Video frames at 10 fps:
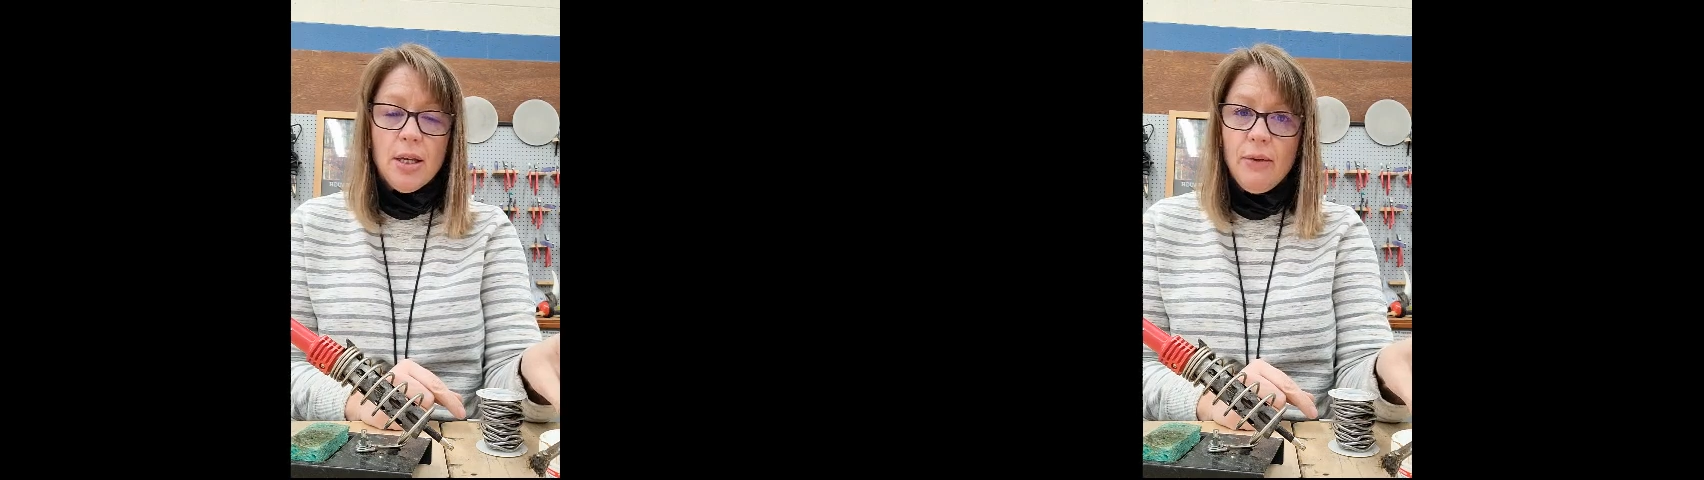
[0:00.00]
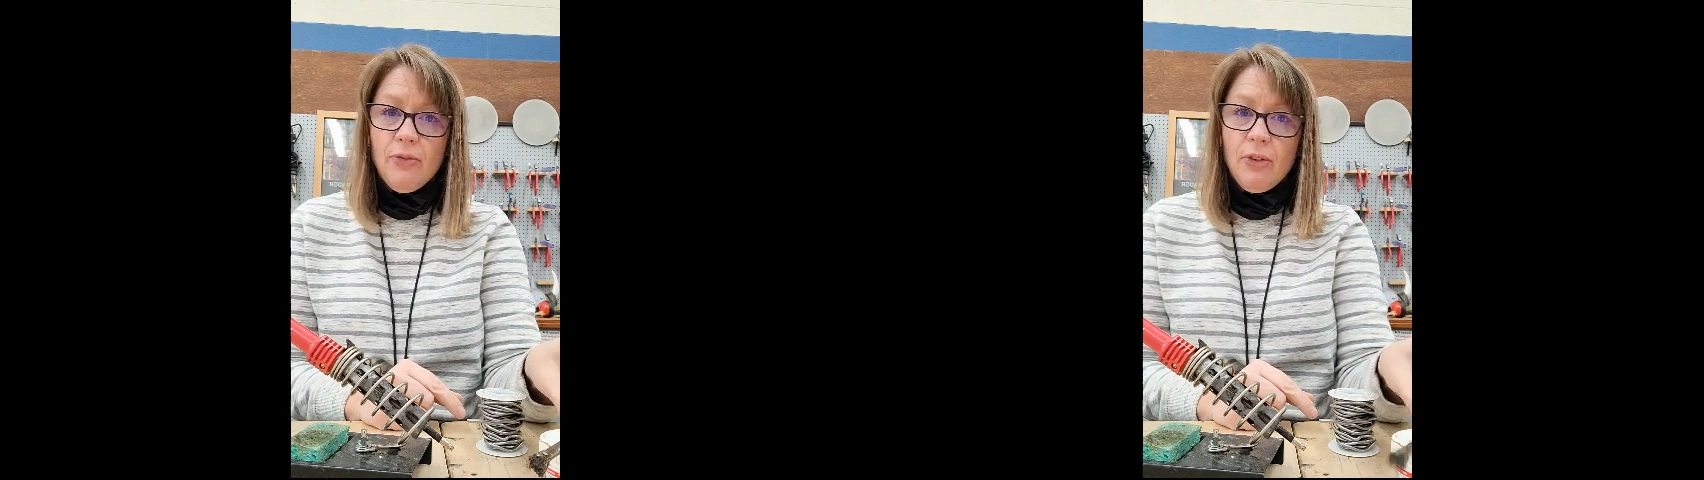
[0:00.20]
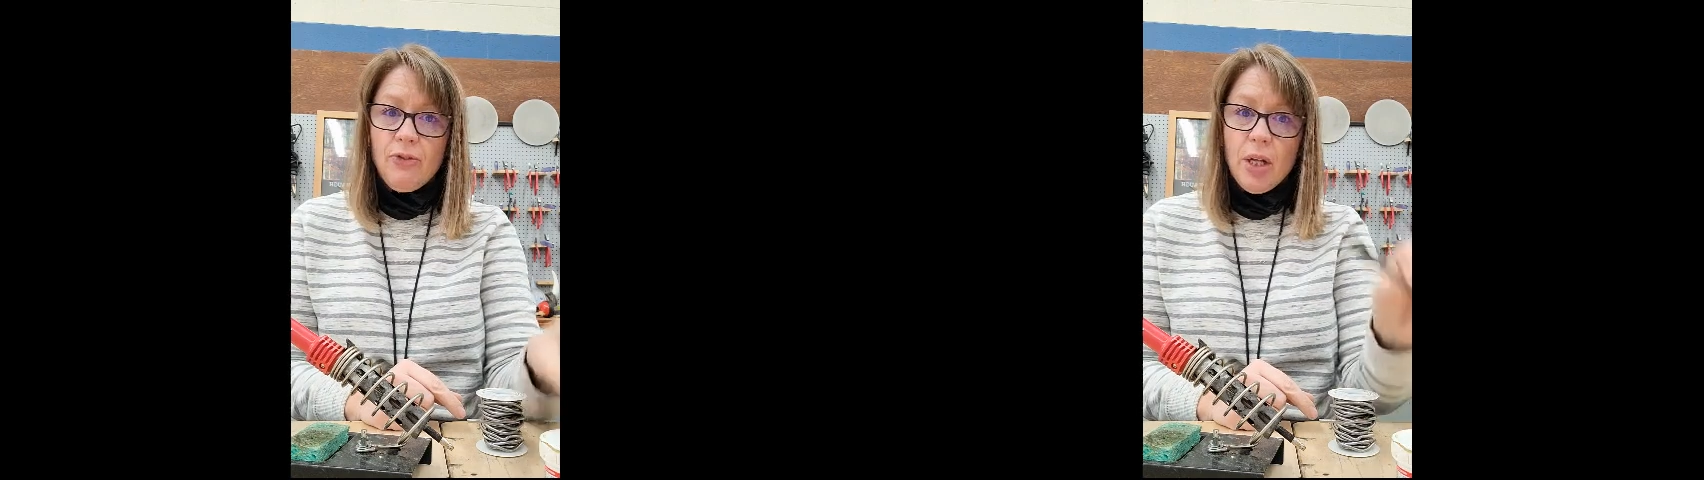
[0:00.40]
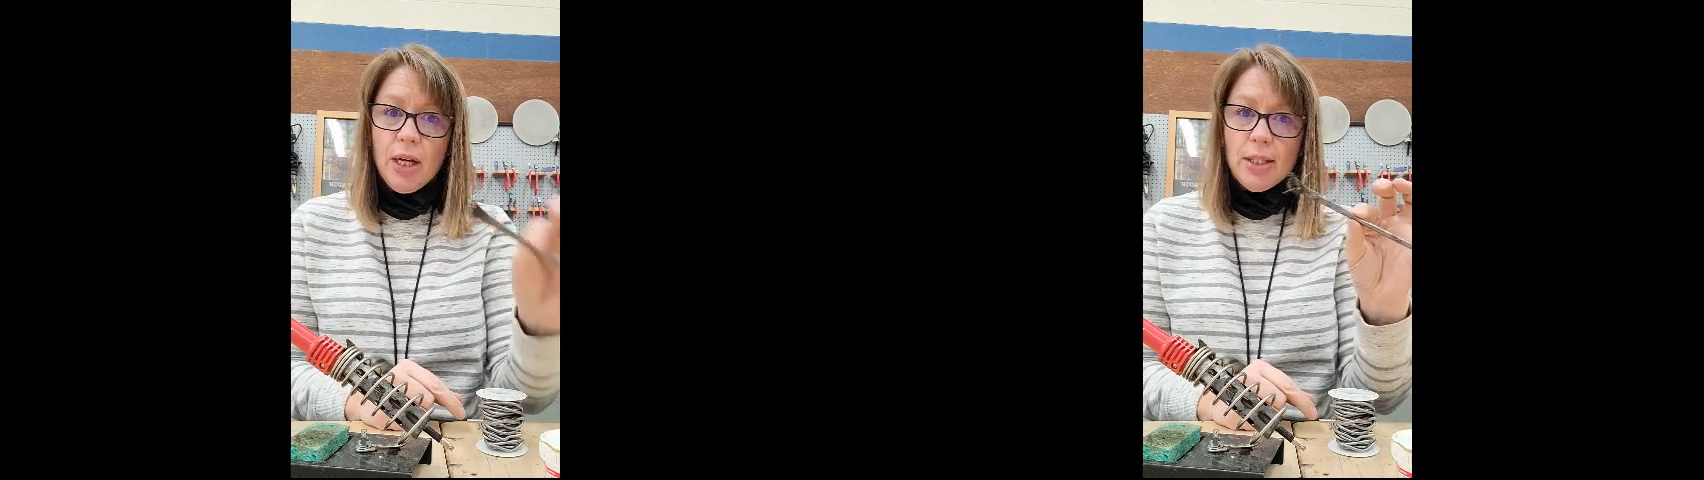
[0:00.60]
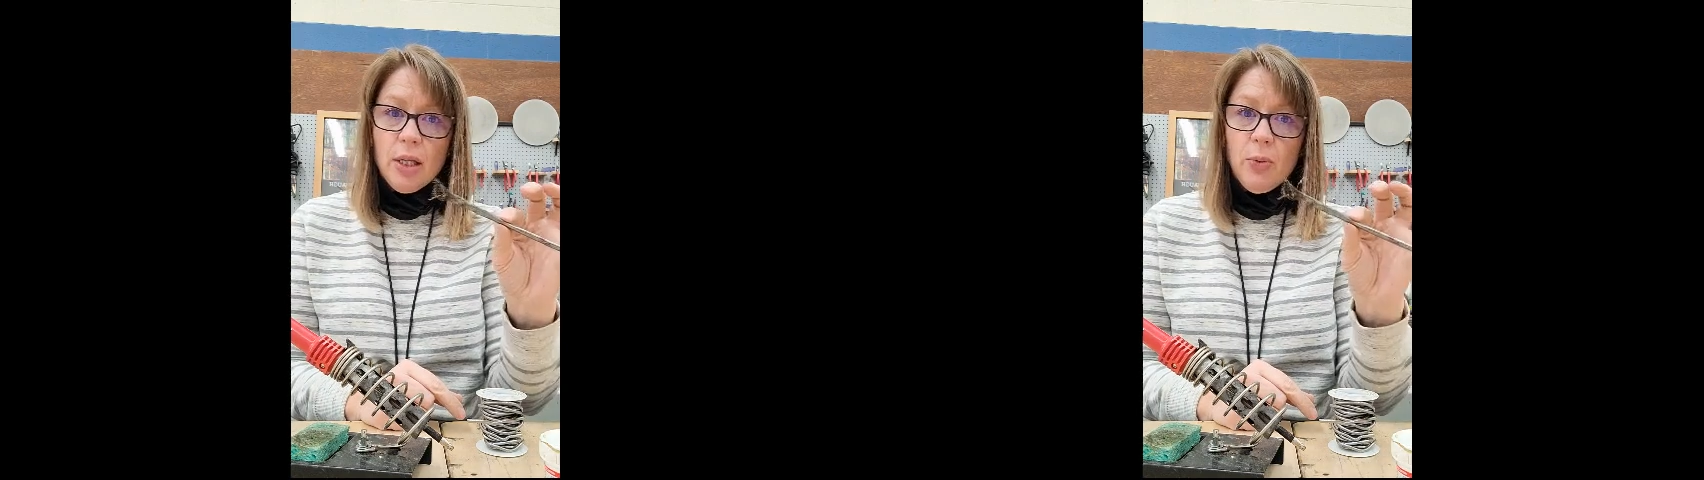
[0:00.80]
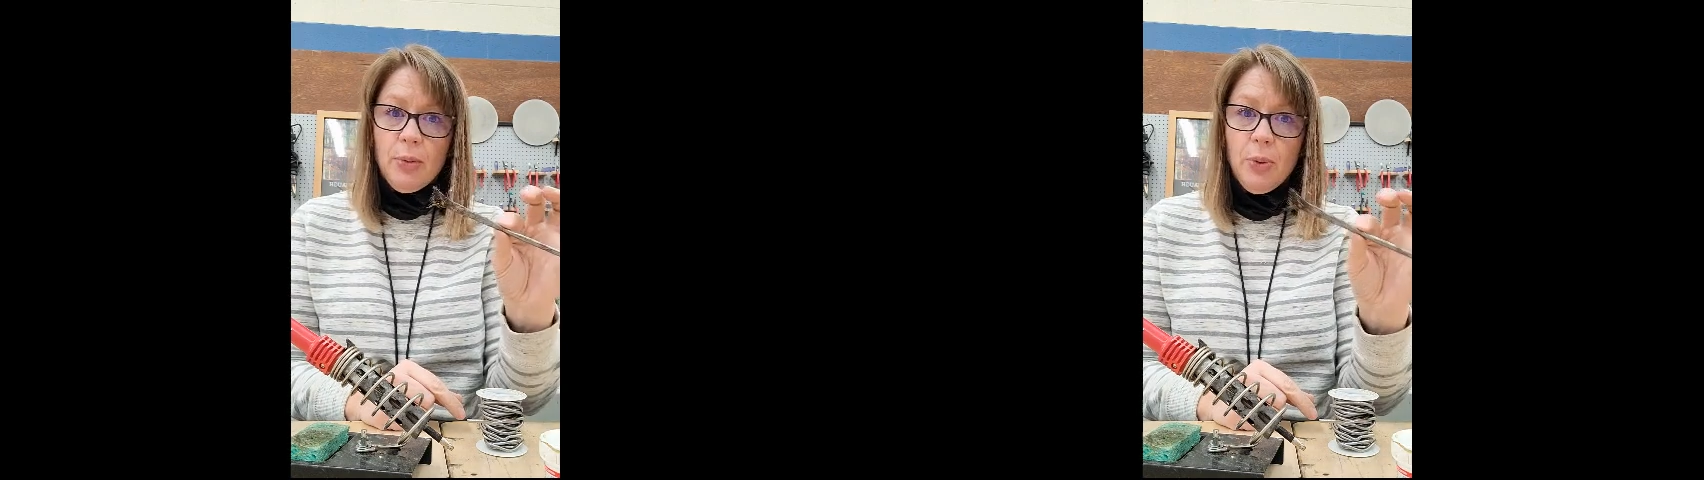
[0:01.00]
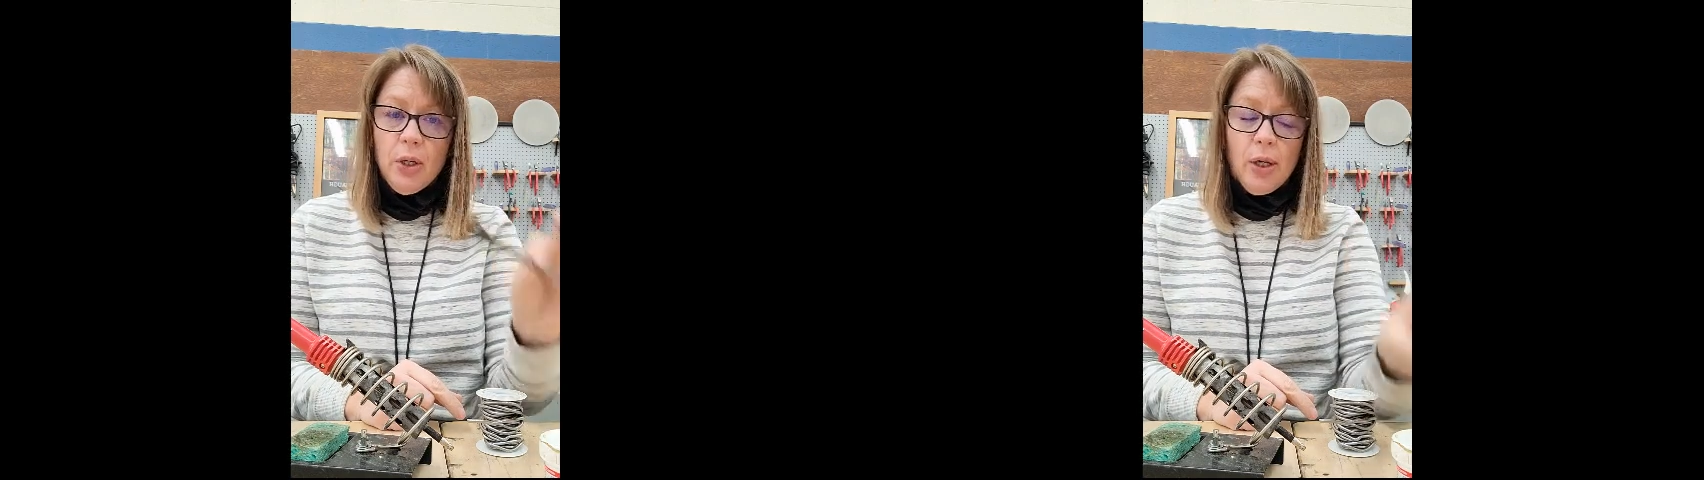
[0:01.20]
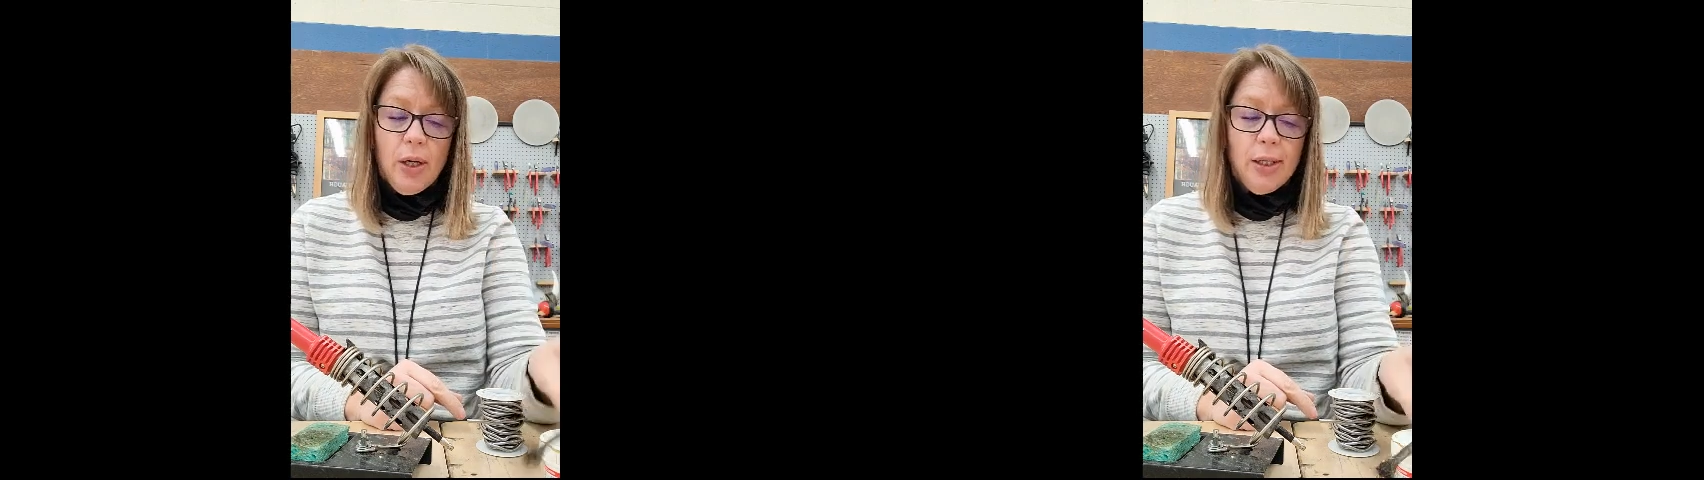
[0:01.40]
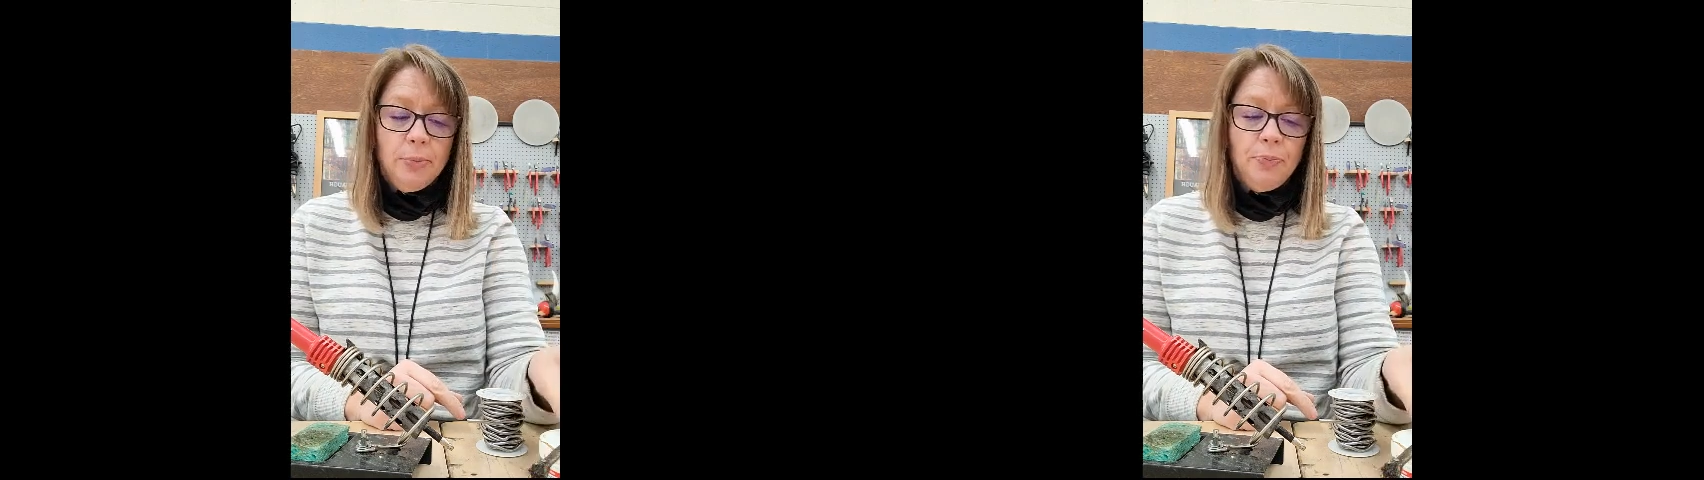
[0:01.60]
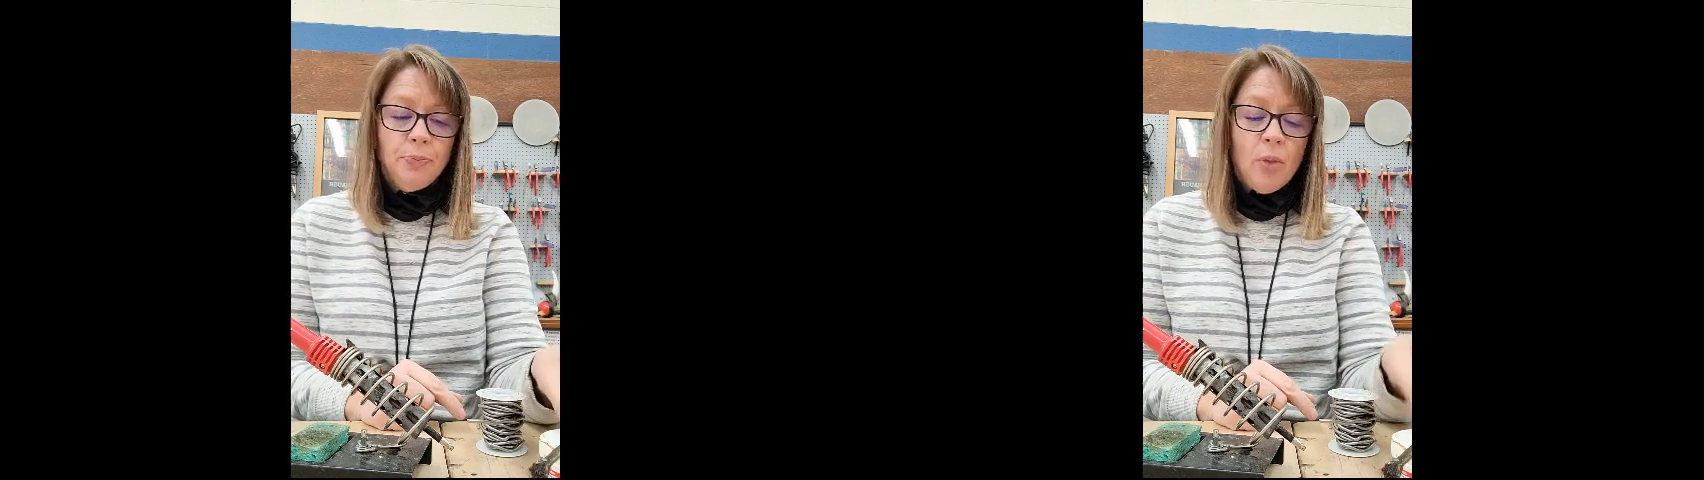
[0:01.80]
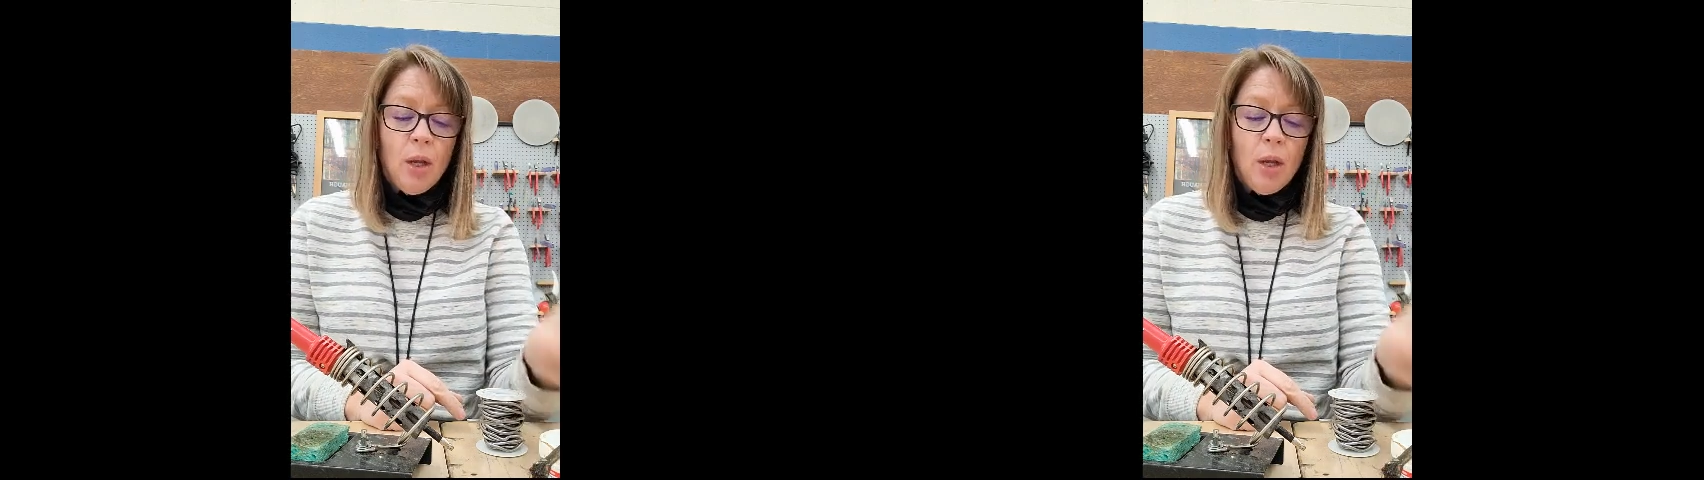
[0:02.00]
of the flux that we put on,